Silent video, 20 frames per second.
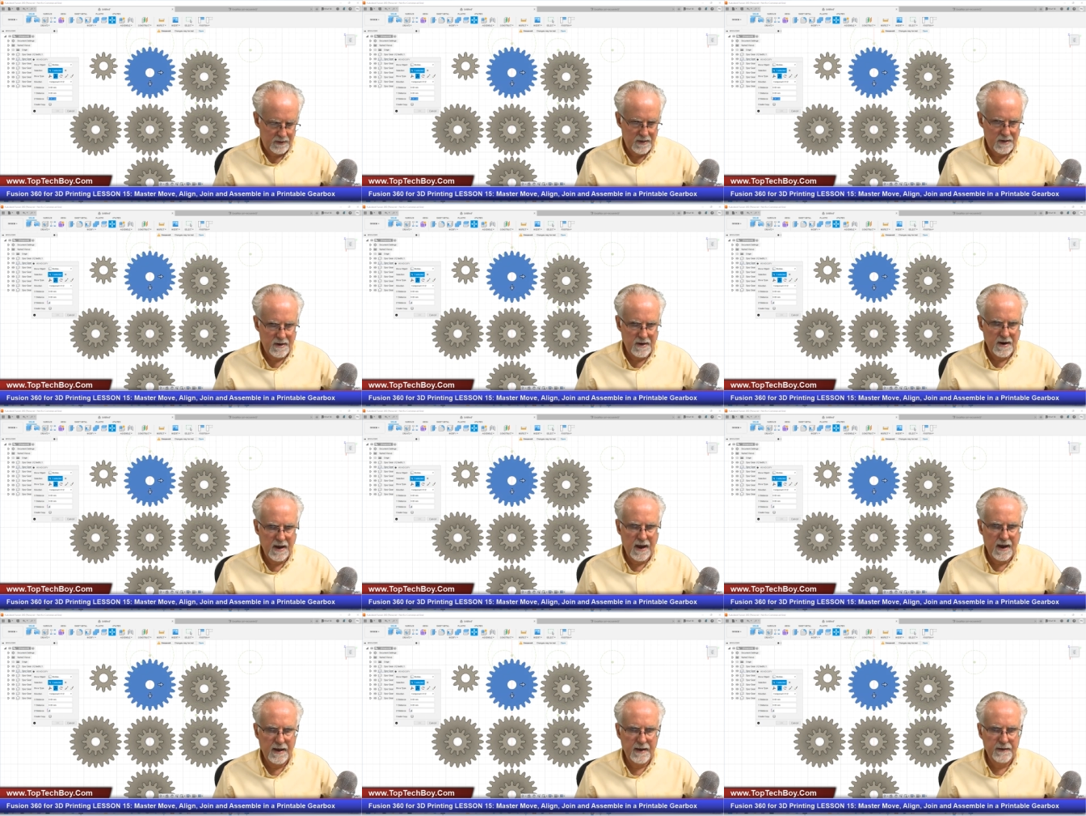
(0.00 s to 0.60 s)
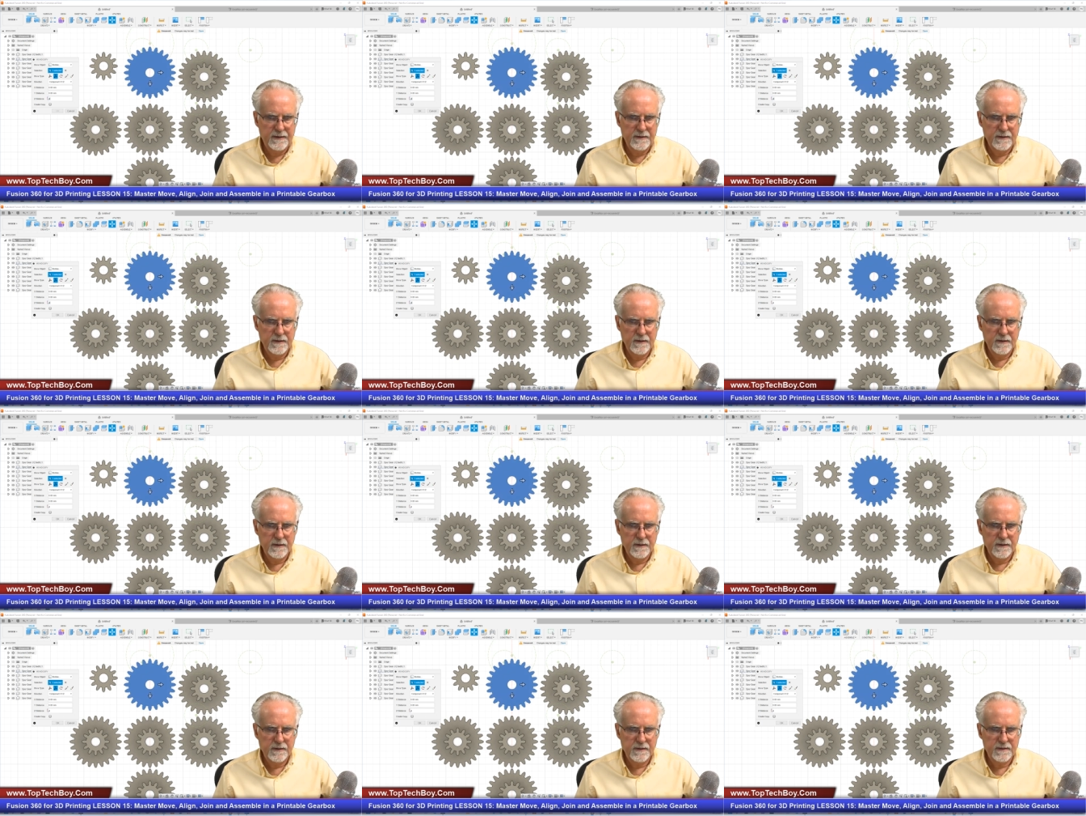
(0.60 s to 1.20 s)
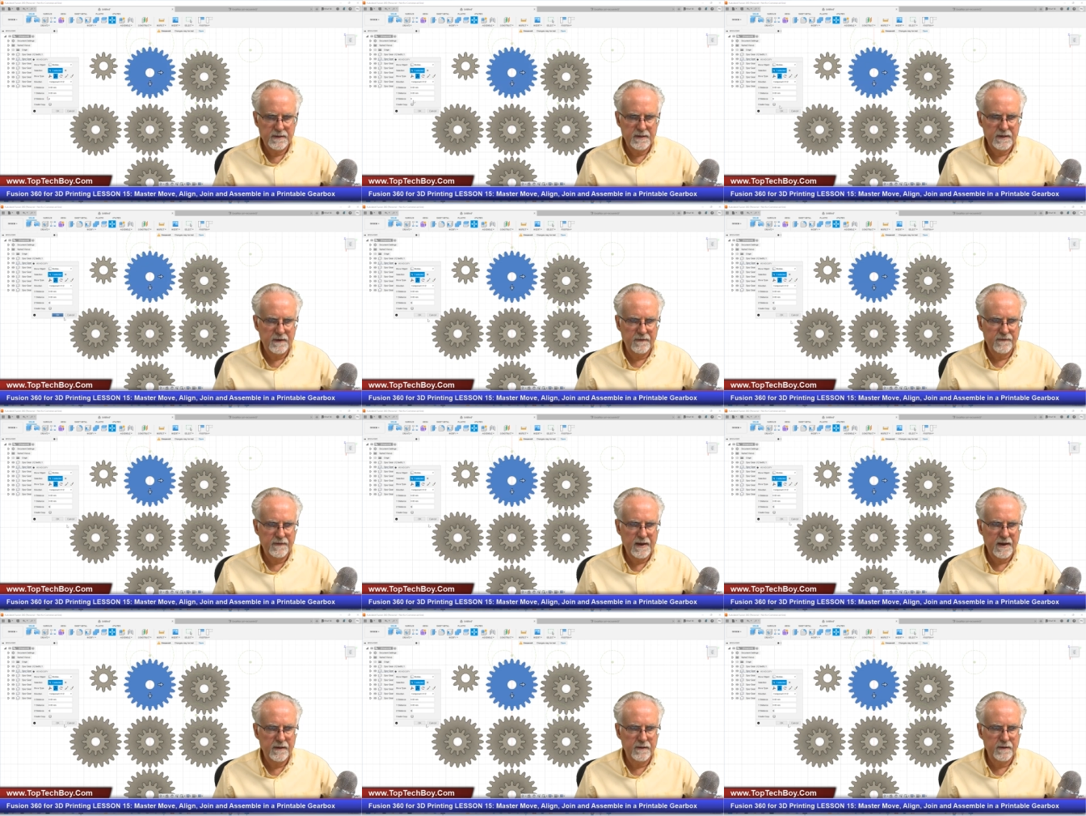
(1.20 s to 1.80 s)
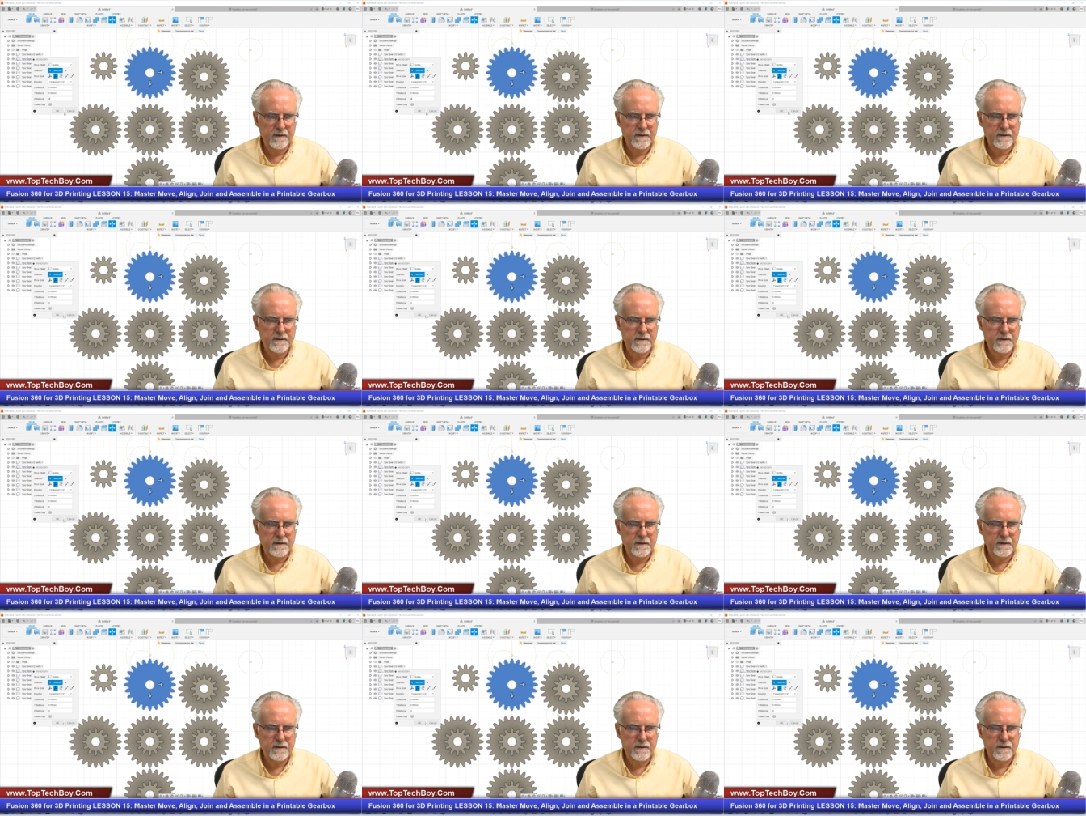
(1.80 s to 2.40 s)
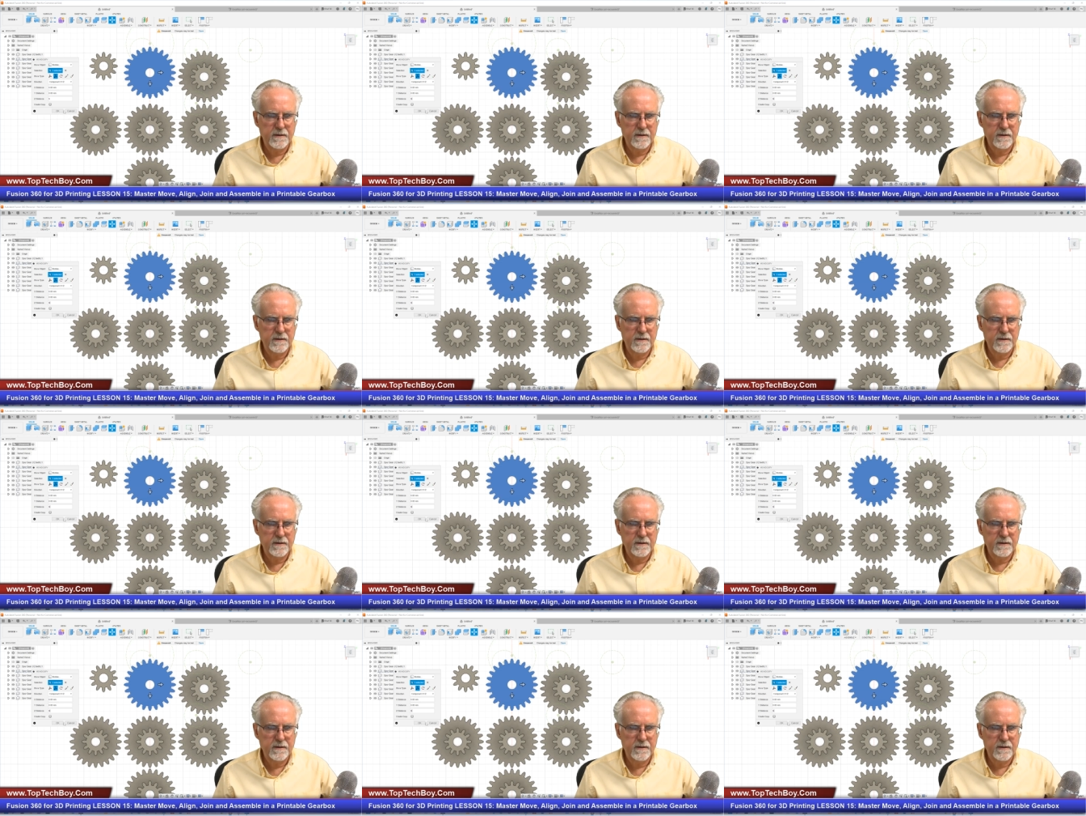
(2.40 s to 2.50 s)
9. See if that looks good.